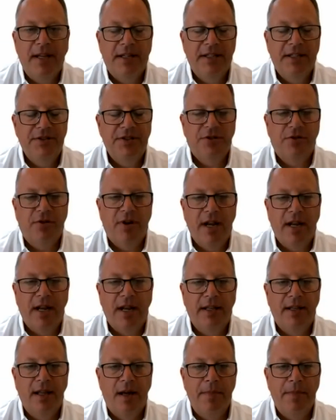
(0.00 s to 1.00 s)
in, and this is great.
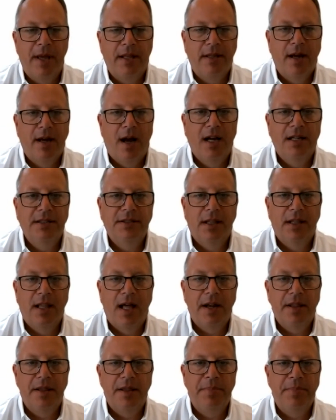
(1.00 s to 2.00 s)
It ties a
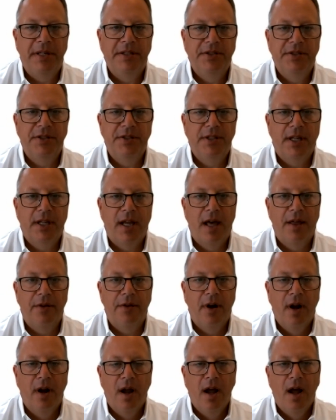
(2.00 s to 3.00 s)
lot of the pieces
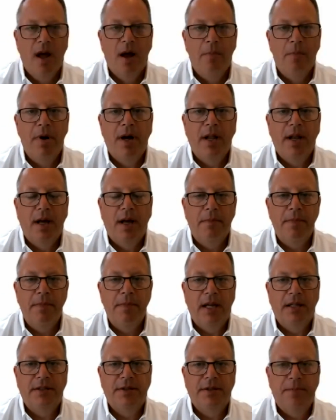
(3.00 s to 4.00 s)
together, but
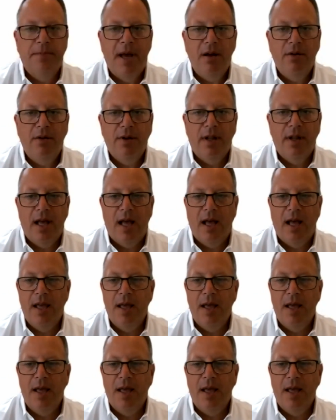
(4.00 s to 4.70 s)
it's about